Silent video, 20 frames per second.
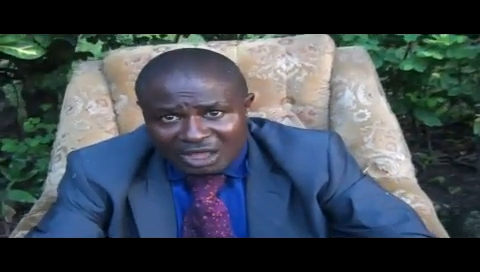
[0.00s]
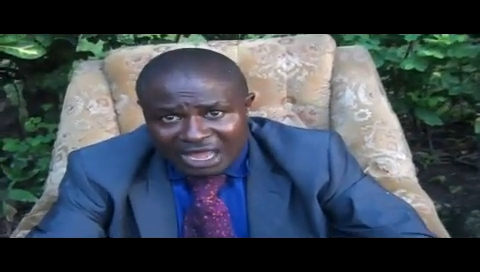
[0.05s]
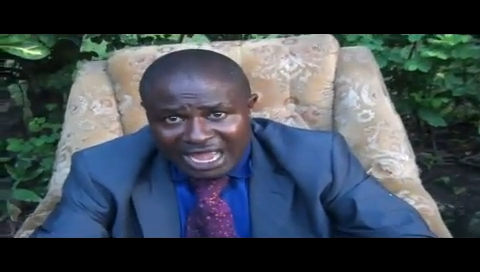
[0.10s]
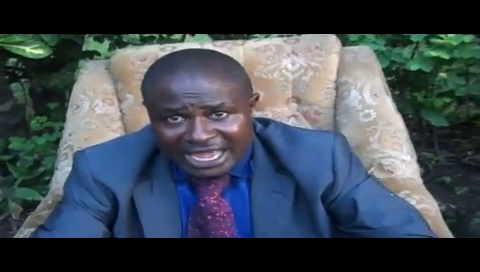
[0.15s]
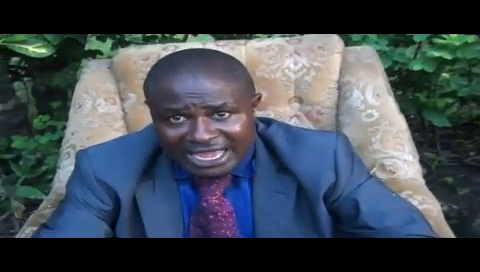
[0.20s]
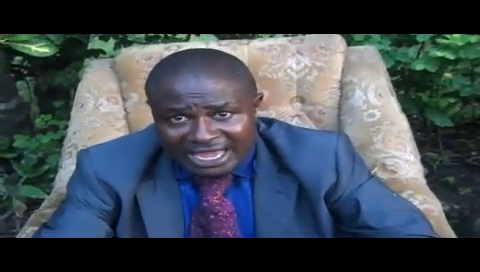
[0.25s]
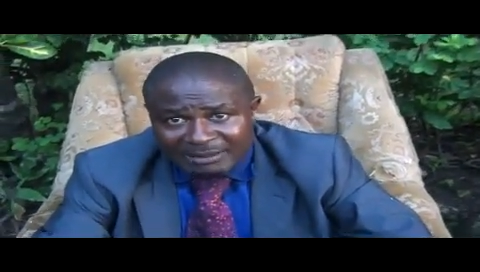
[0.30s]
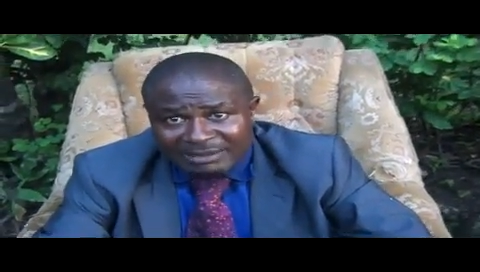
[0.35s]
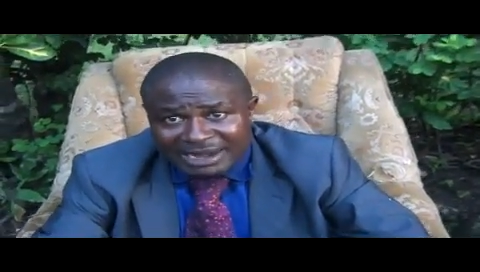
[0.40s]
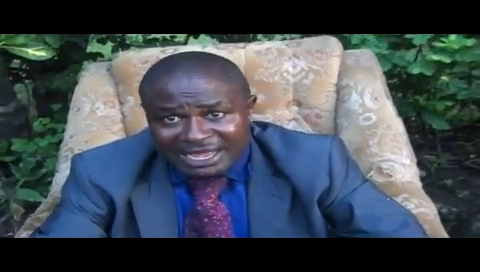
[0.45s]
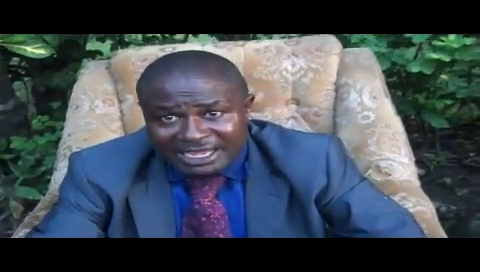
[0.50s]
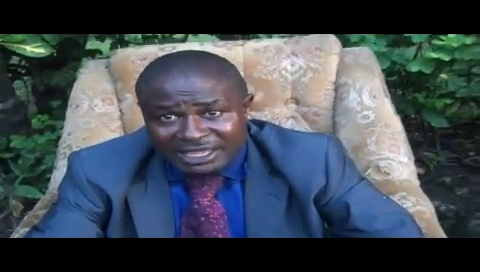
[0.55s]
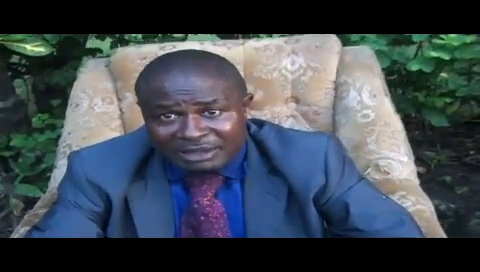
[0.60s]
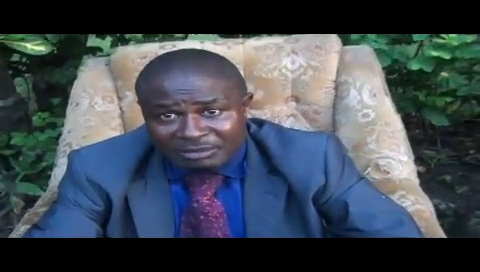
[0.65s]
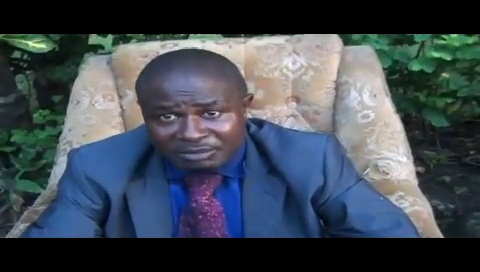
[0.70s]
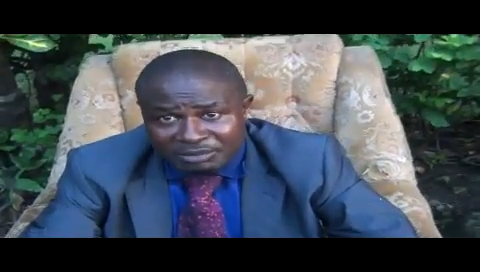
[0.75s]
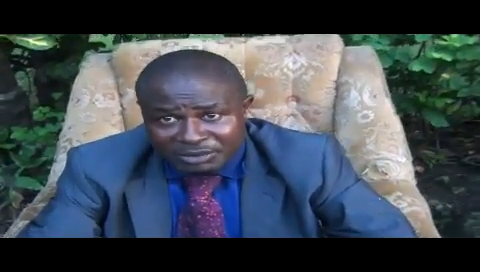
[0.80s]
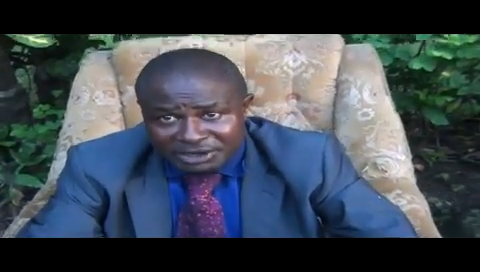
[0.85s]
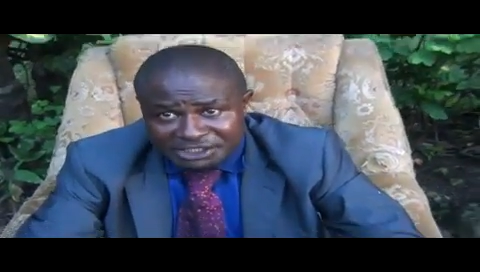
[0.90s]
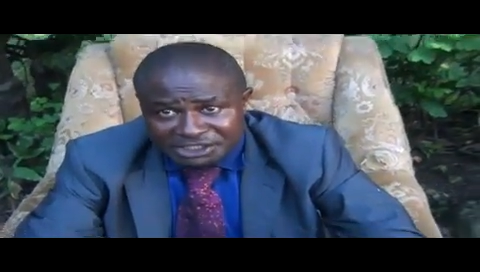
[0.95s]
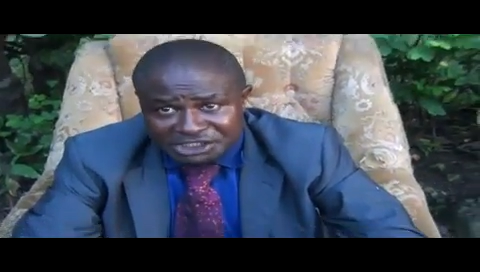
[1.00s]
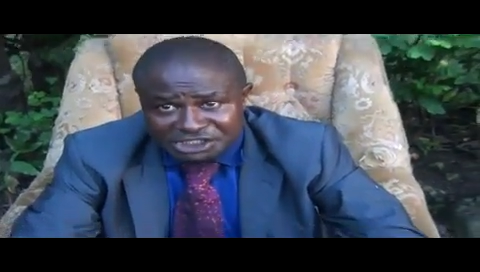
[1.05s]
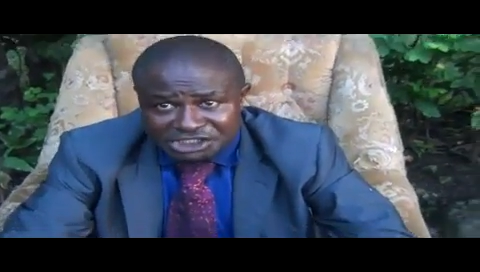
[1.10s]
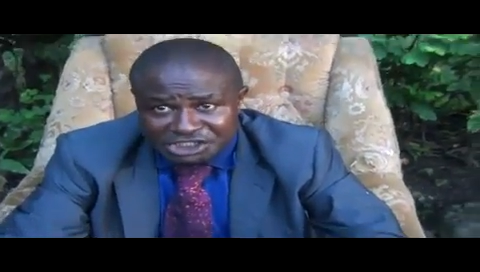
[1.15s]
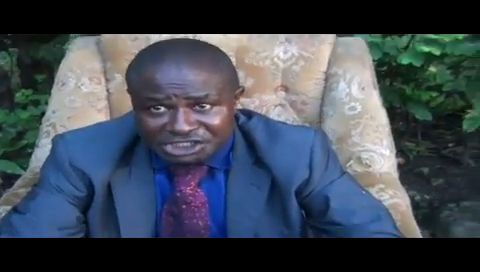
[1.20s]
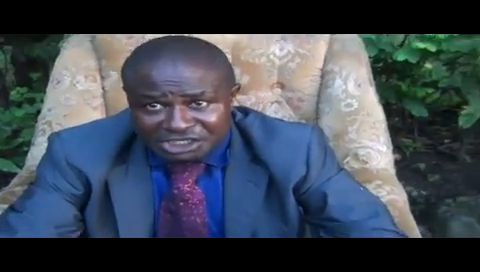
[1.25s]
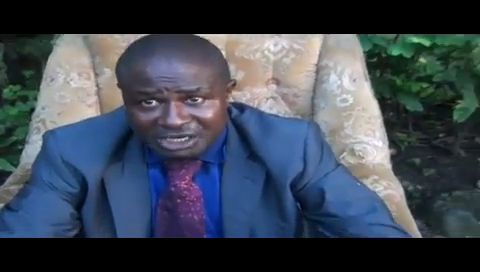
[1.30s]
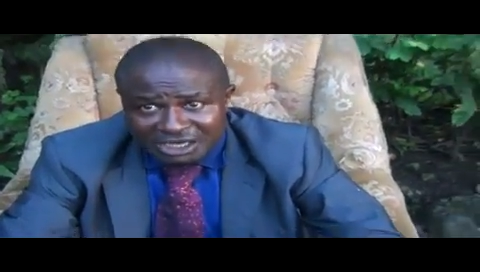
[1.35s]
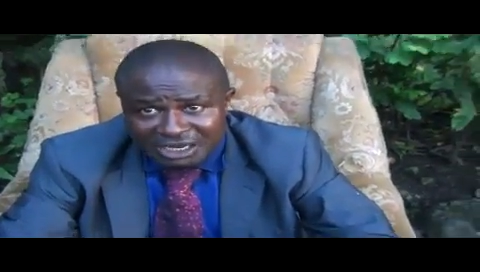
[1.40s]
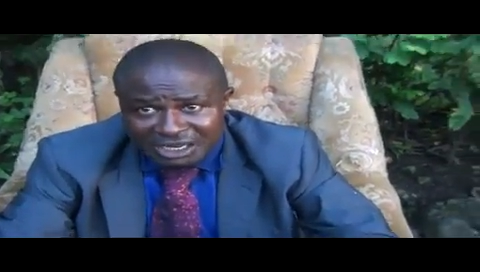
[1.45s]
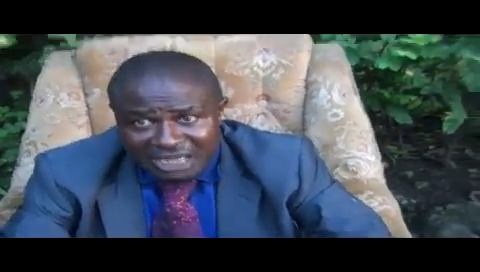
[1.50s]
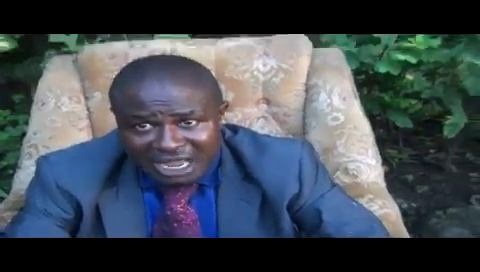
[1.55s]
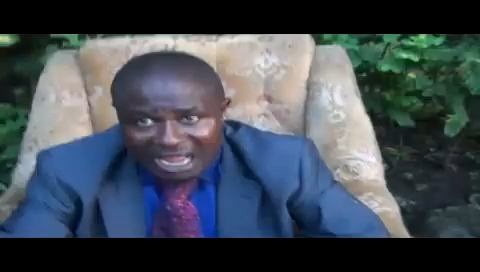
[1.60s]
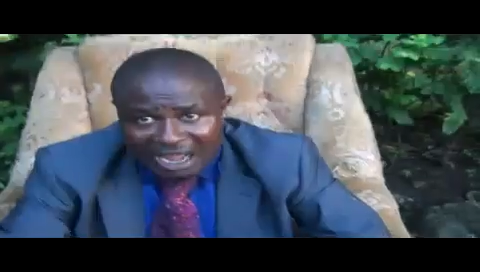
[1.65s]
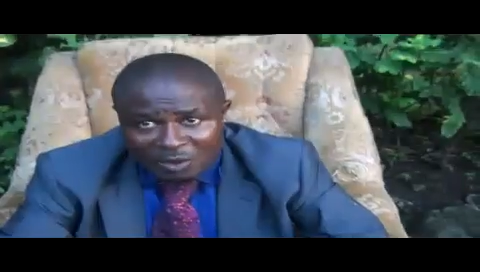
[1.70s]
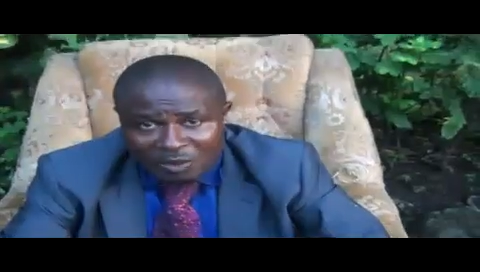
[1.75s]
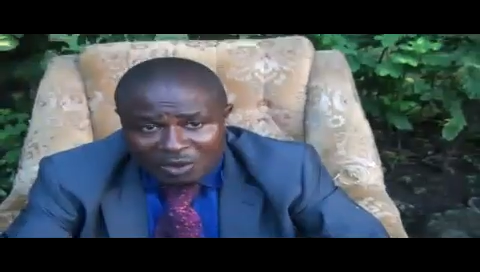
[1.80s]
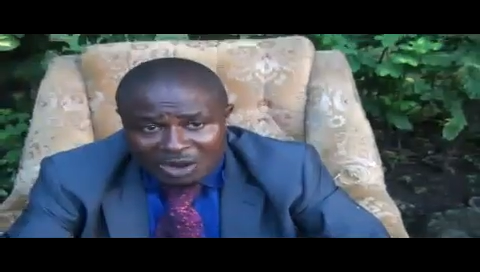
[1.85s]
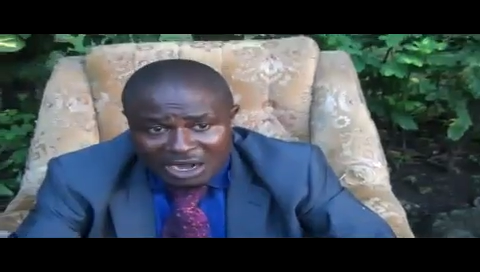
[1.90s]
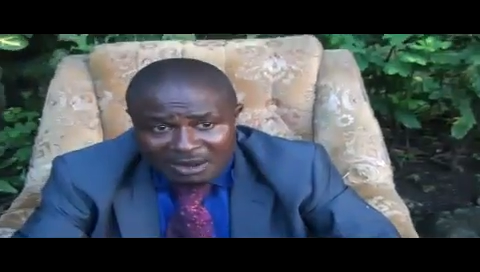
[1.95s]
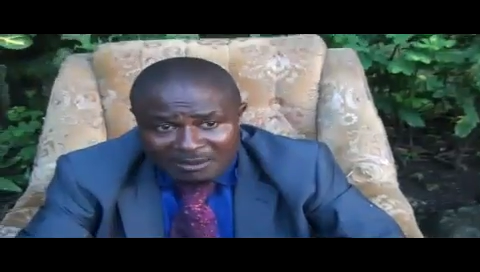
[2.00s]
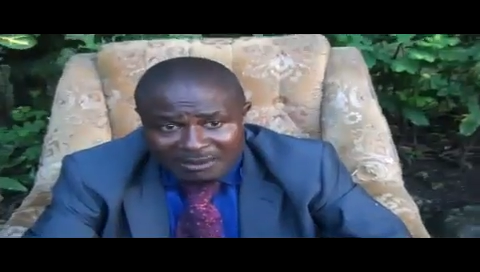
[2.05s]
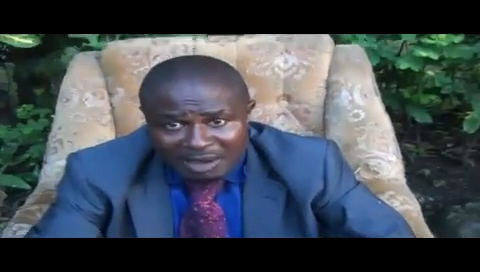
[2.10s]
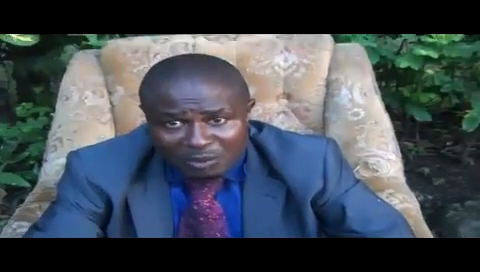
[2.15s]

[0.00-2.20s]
I am like a bridge. I will come,